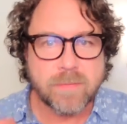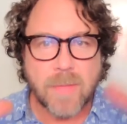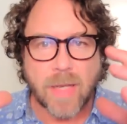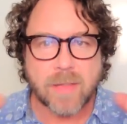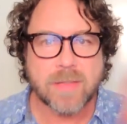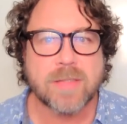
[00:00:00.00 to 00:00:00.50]

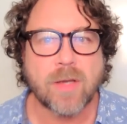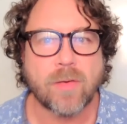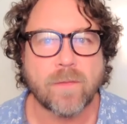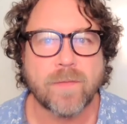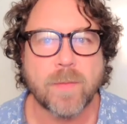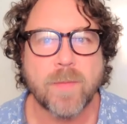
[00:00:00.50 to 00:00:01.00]
I
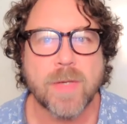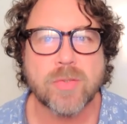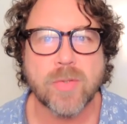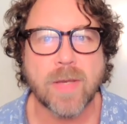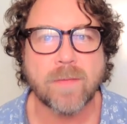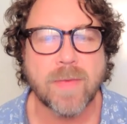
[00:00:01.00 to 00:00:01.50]
solved the
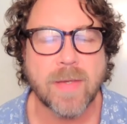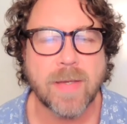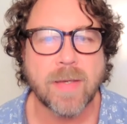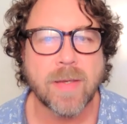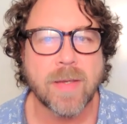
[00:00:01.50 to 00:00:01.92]
mystery of the